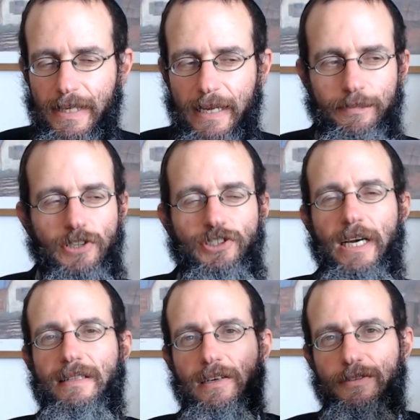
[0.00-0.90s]
and
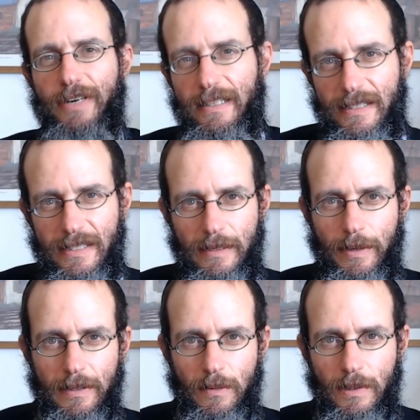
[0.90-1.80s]
projecting your fantasies
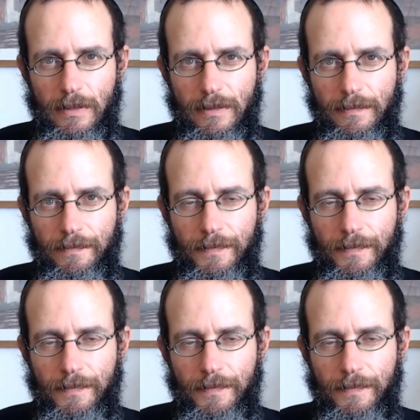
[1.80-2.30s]
upon the world.